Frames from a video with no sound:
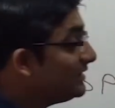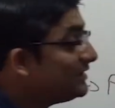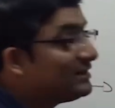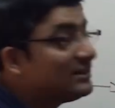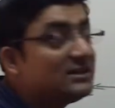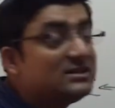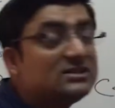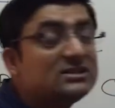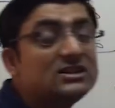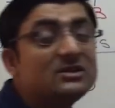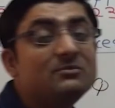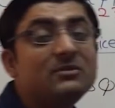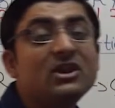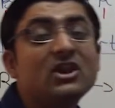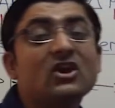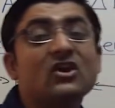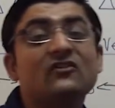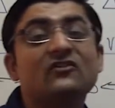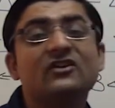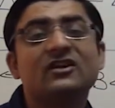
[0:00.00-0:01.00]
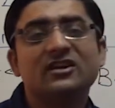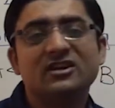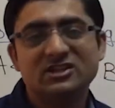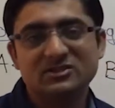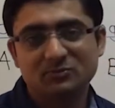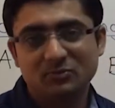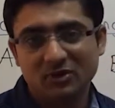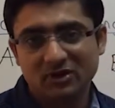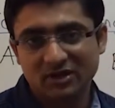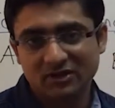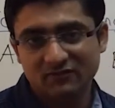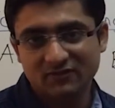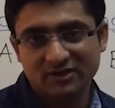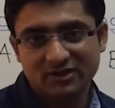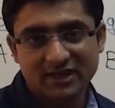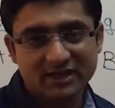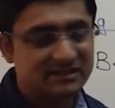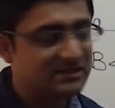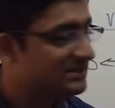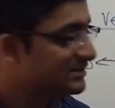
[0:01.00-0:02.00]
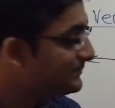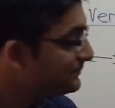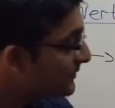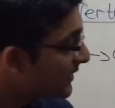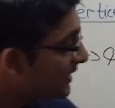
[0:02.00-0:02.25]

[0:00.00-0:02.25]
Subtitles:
This is the meaning of corresponding vertices.